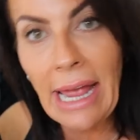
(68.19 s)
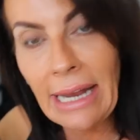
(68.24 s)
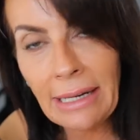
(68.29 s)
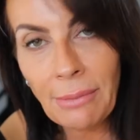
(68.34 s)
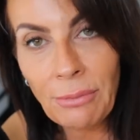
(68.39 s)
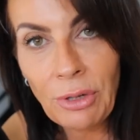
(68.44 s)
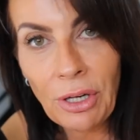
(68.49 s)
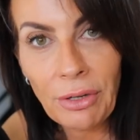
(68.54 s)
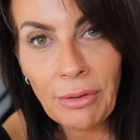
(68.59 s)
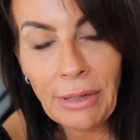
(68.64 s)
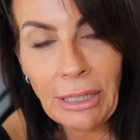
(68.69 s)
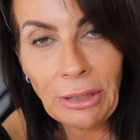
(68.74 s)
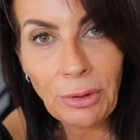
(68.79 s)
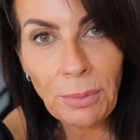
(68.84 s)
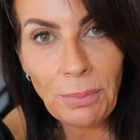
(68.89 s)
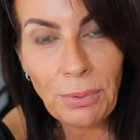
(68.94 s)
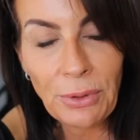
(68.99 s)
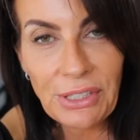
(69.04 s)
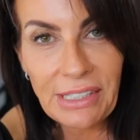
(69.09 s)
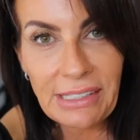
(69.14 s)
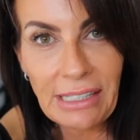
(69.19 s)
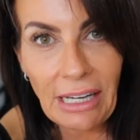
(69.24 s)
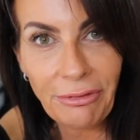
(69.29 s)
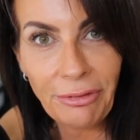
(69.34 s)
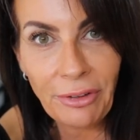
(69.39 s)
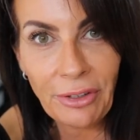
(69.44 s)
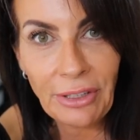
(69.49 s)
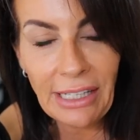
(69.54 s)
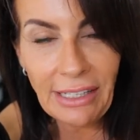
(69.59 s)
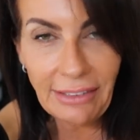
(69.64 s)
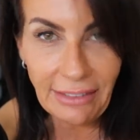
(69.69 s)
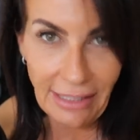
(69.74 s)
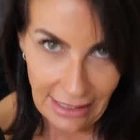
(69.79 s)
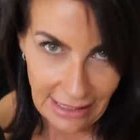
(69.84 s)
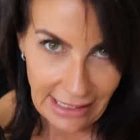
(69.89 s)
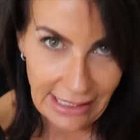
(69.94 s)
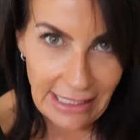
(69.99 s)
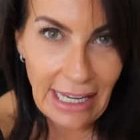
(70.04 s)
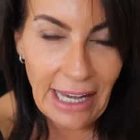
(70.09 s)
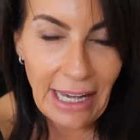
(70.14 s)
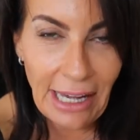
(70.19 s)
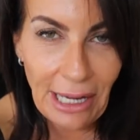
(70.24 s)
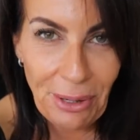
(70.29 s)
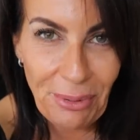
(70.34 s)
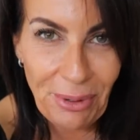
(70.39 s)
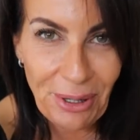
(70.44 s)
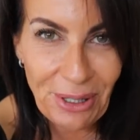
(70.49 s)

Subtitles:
and I'm going to put stuff on it and see how it